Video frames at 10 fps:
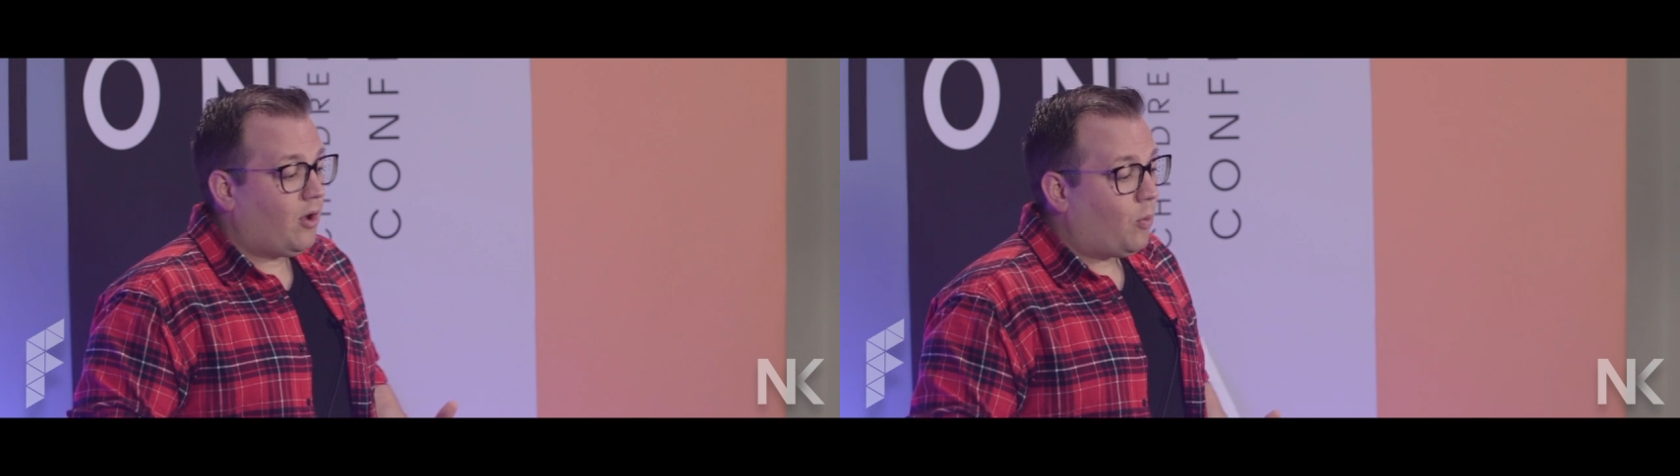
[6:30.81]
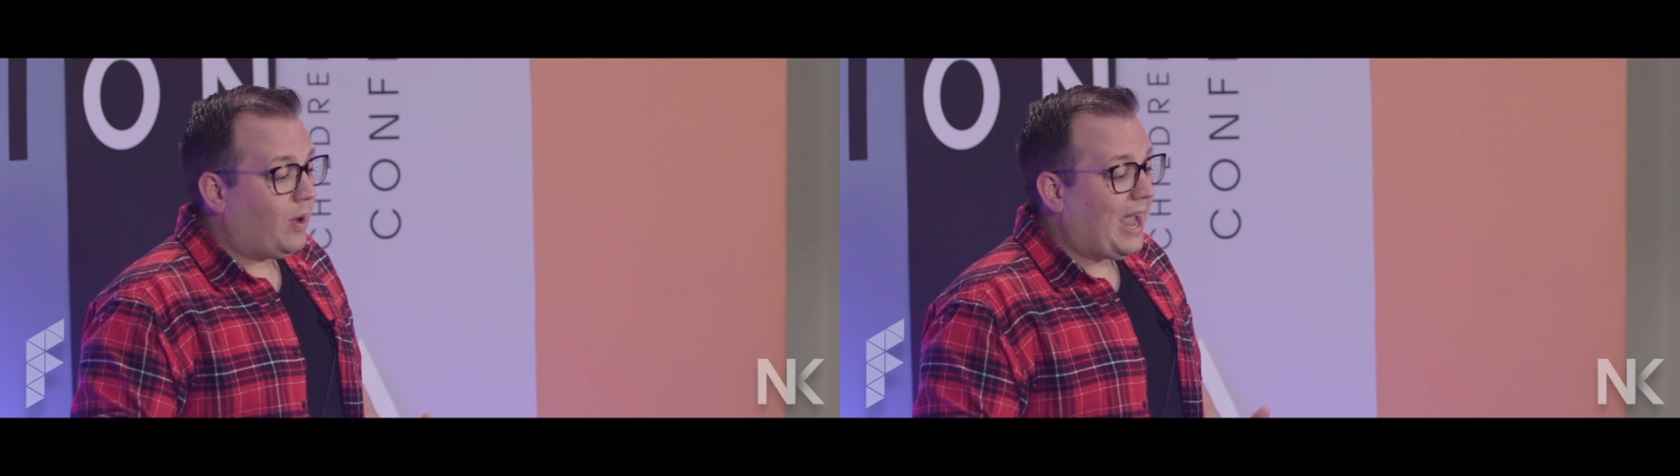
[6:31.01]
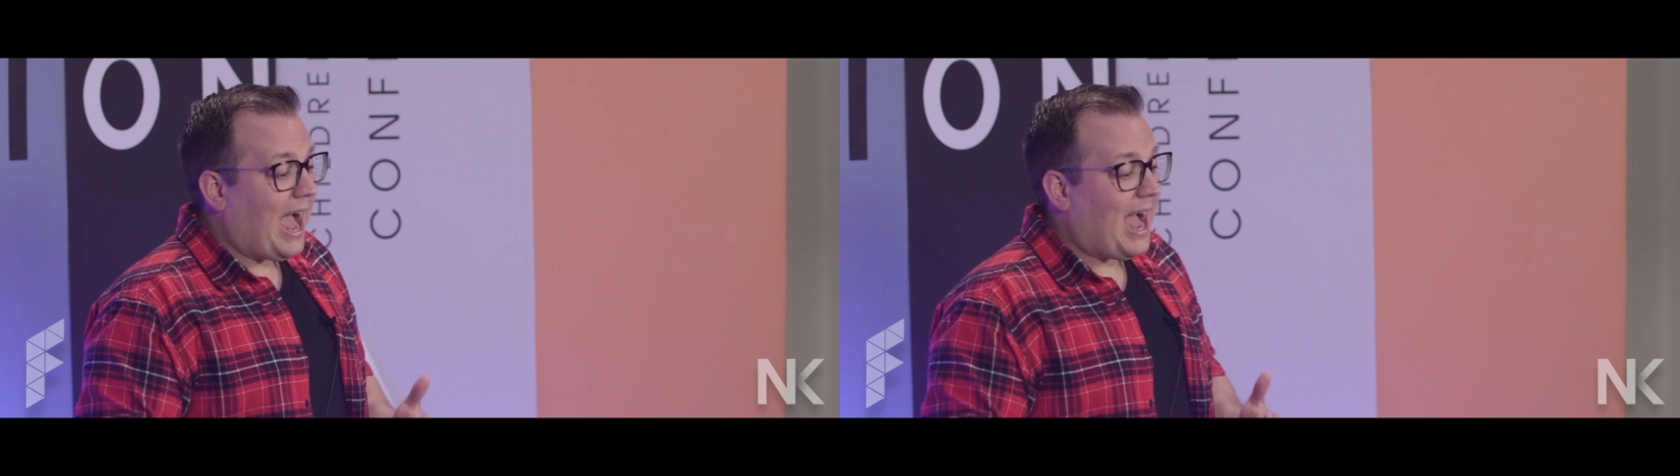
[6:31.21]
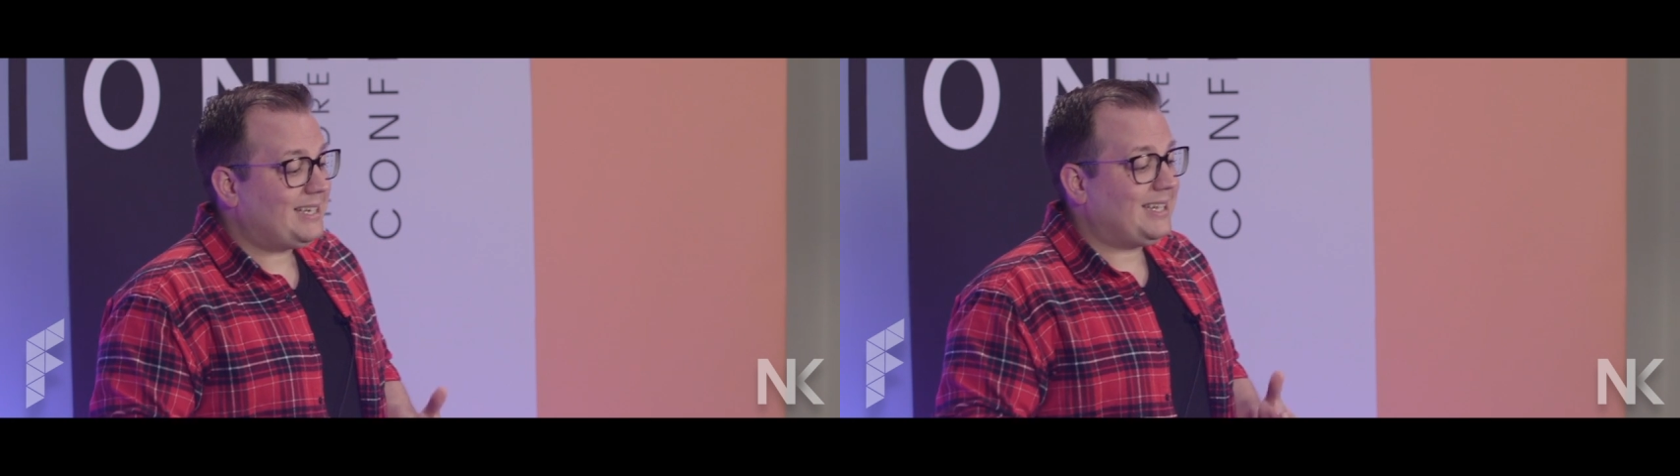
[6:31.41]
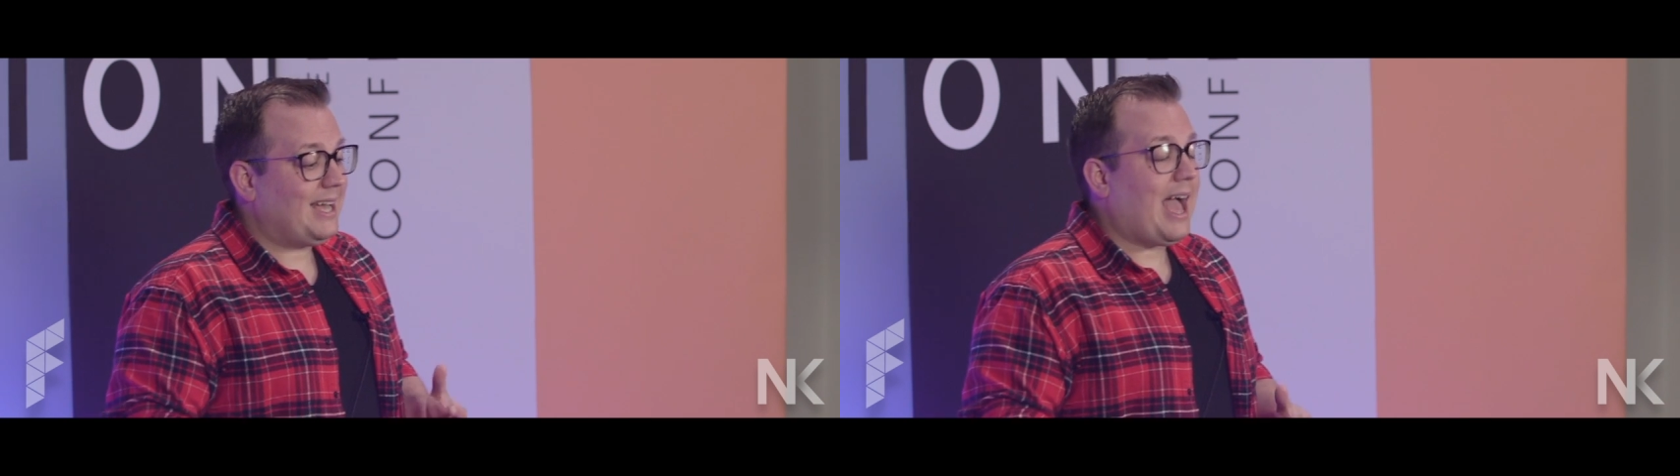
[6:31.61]
we
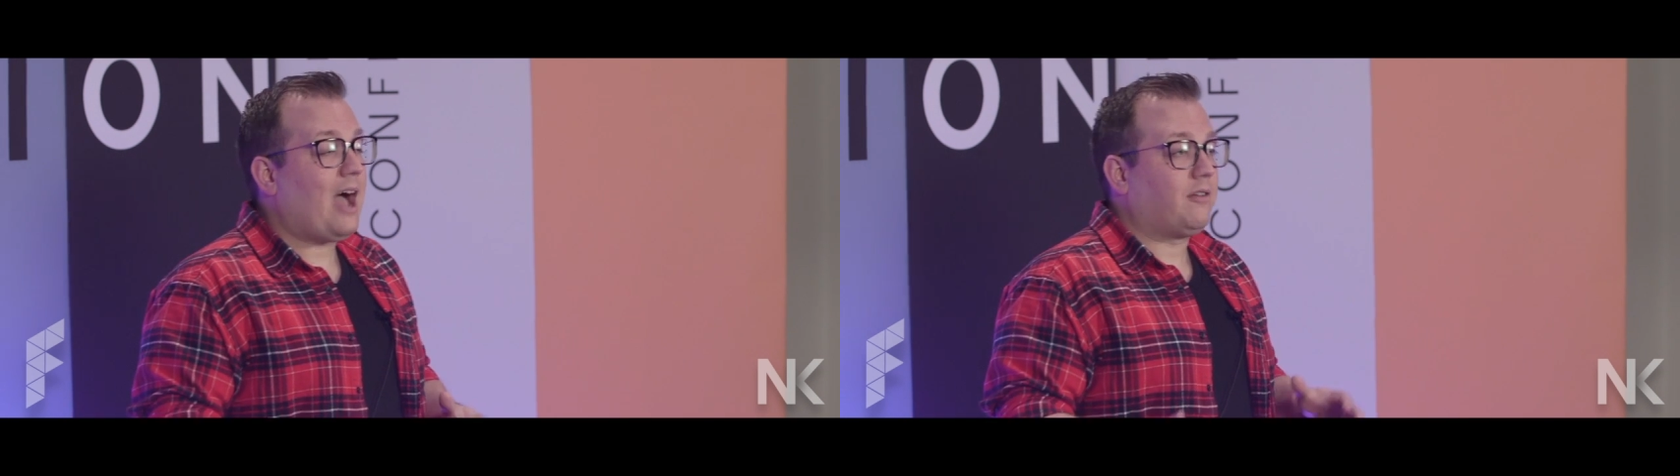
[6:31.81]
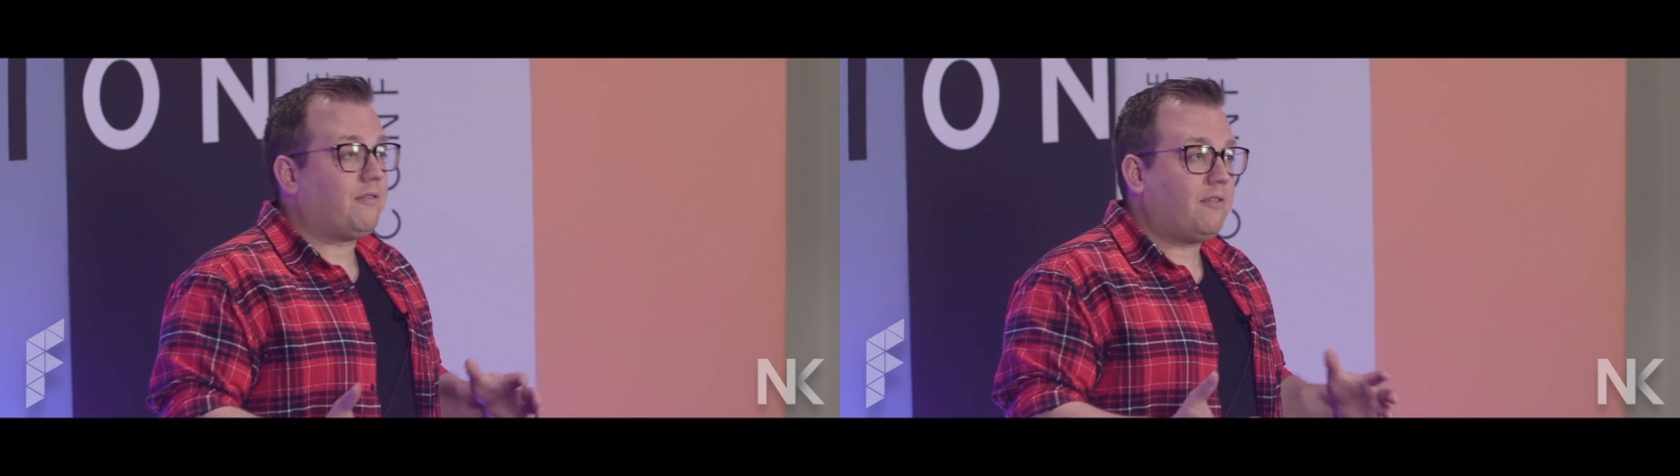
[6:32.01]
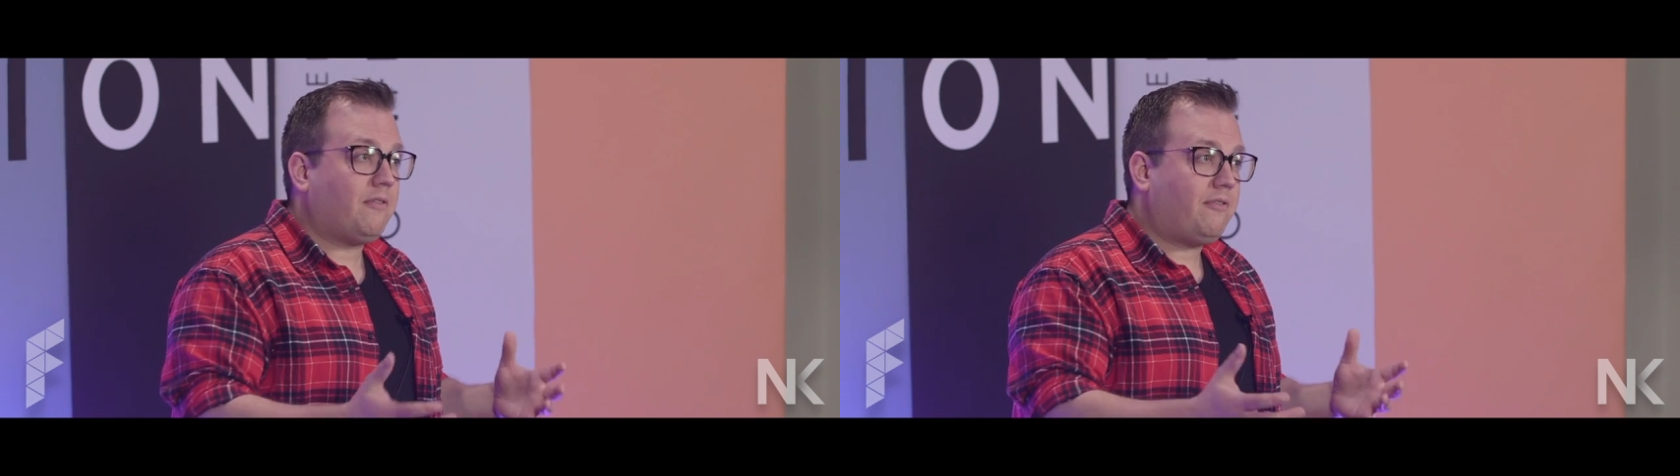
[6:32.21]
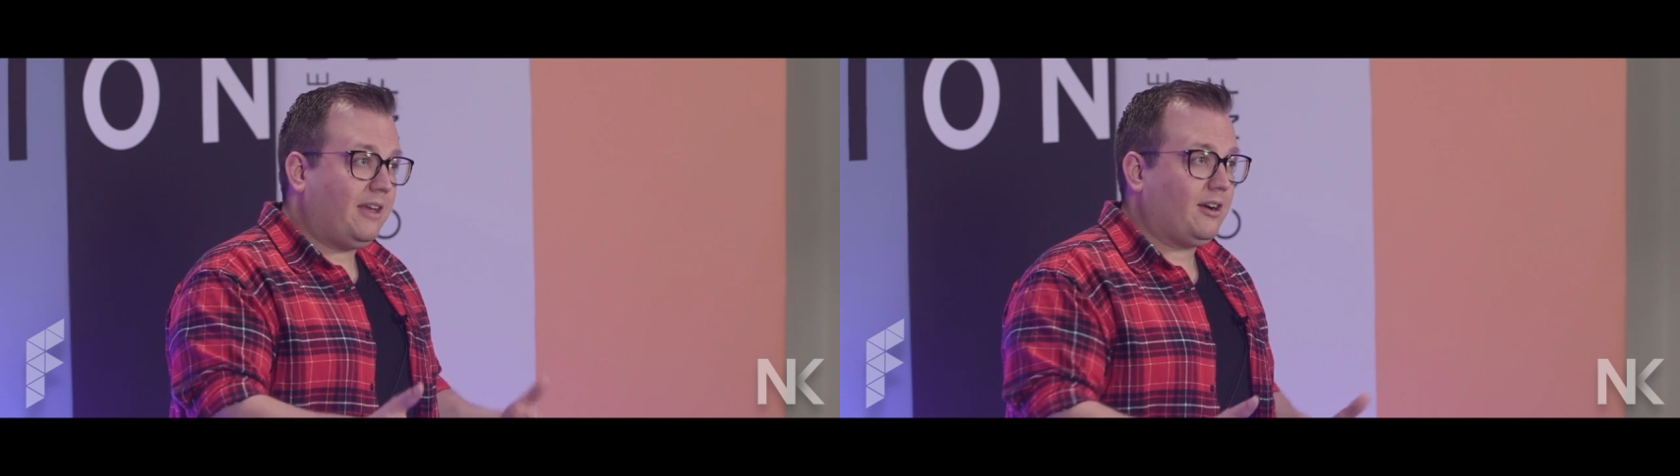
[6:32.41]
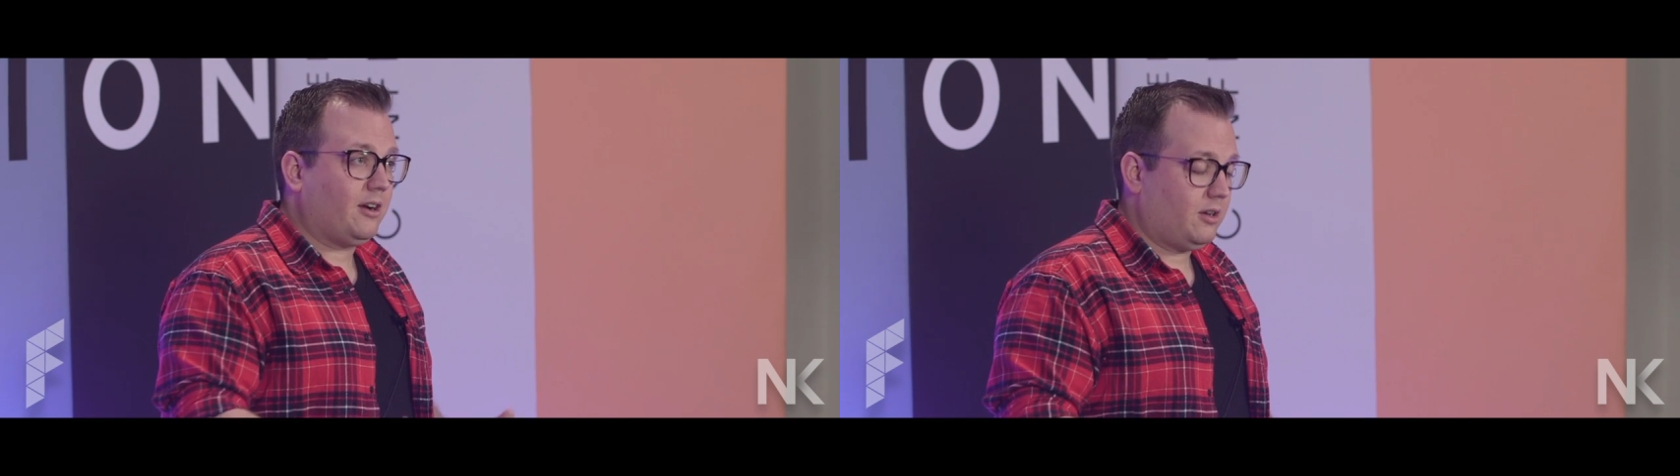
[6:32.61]
act out of
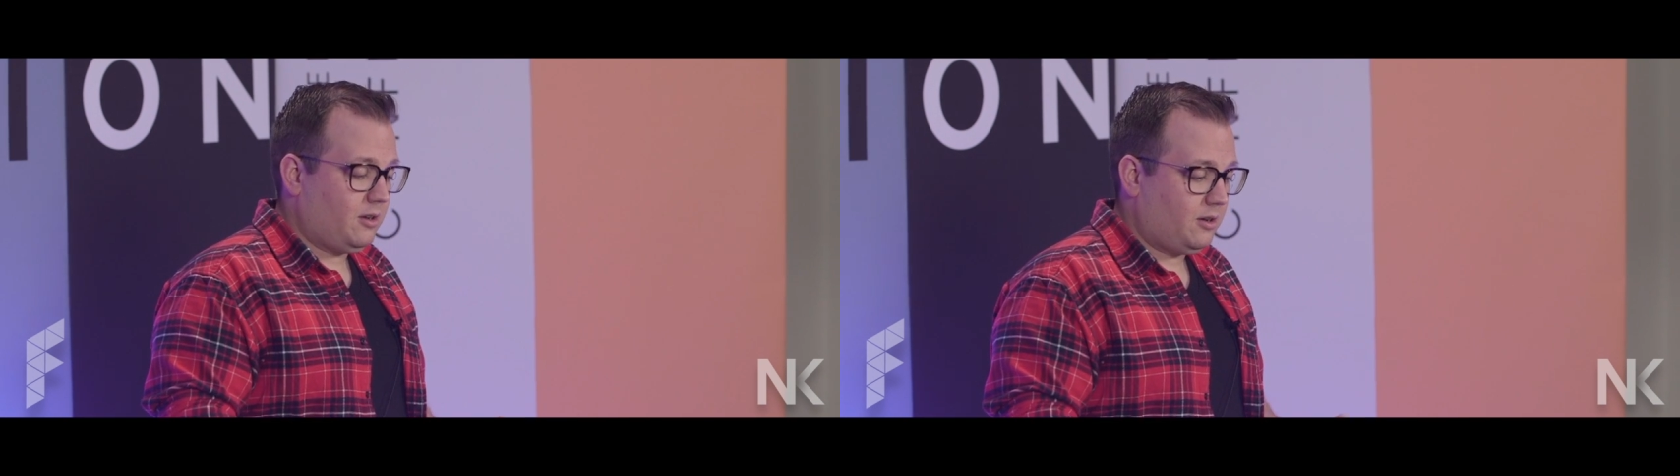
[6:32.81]
fear.